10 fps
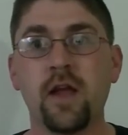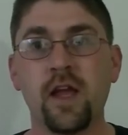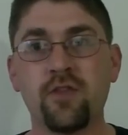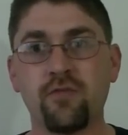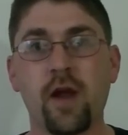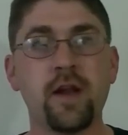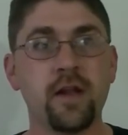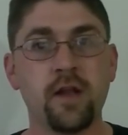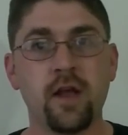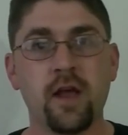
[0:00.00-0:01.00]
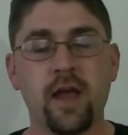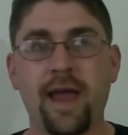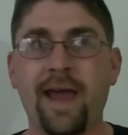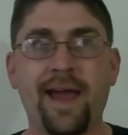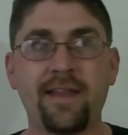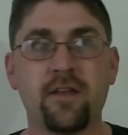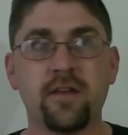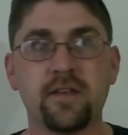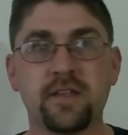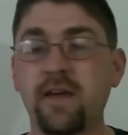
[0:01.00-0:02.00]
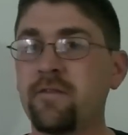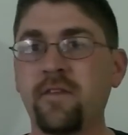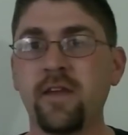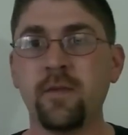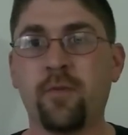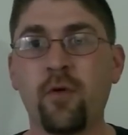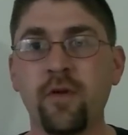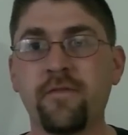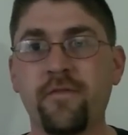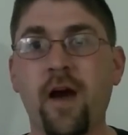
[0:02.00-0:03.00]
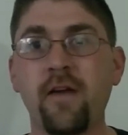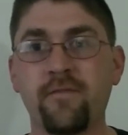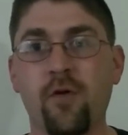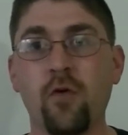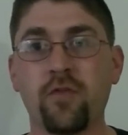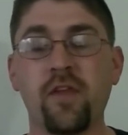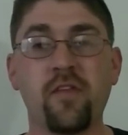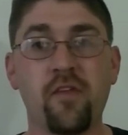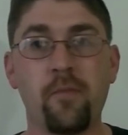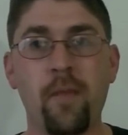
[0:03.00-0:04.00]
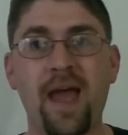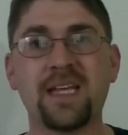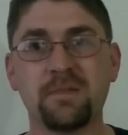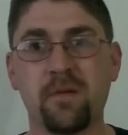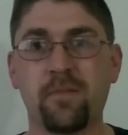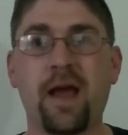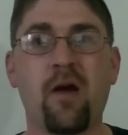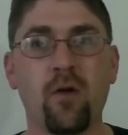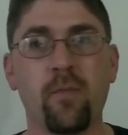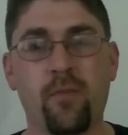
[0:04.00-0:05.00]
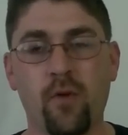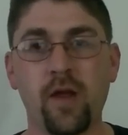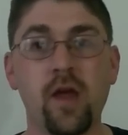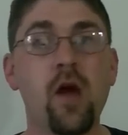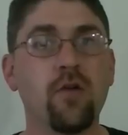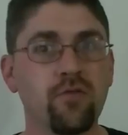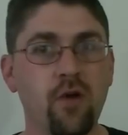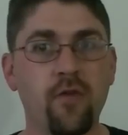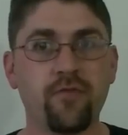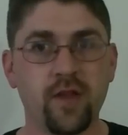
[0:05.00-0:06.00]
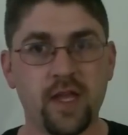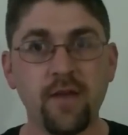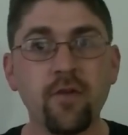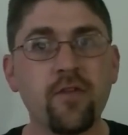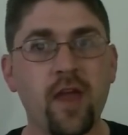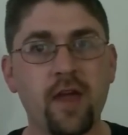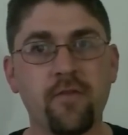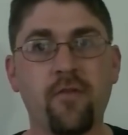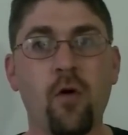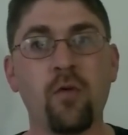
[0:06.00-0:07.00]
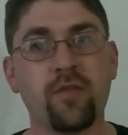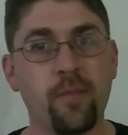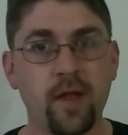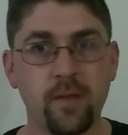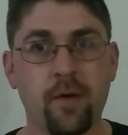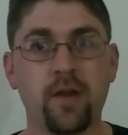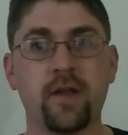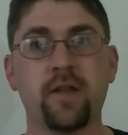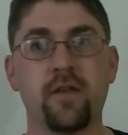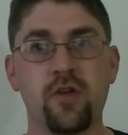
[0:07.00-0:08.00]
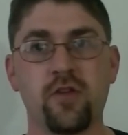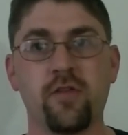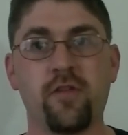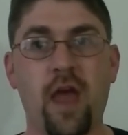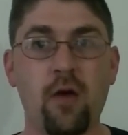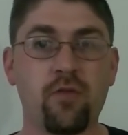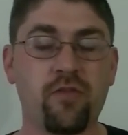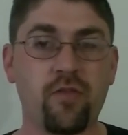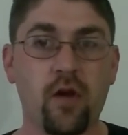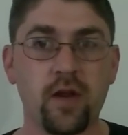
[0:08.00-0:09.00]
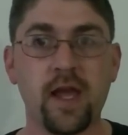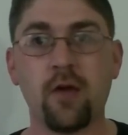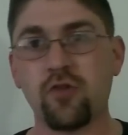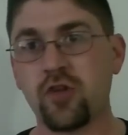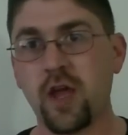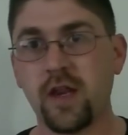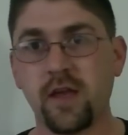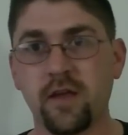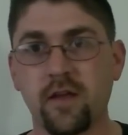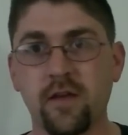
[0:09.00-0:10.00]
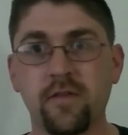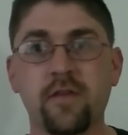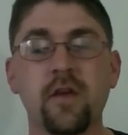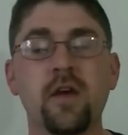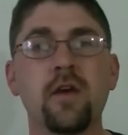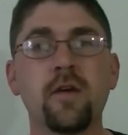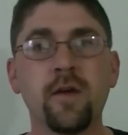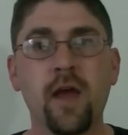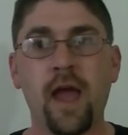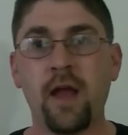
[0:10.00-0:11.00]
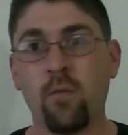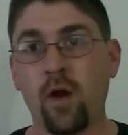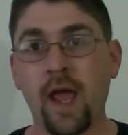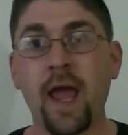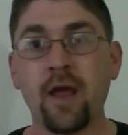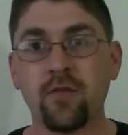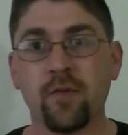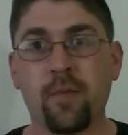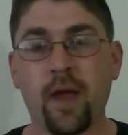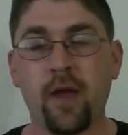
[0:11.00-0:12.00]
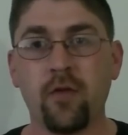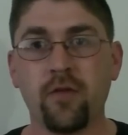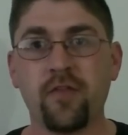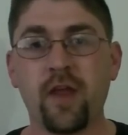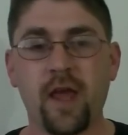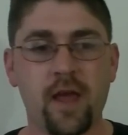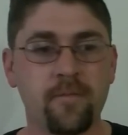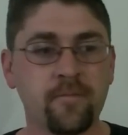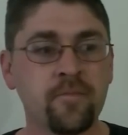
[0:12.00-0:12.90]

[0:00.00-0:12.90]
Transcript: It's rated at 17.5 volts as its maximum power point, roughly, give or take a volt, depending upon the conditions, how sunny, how shady it is, and what angle the panel is set at.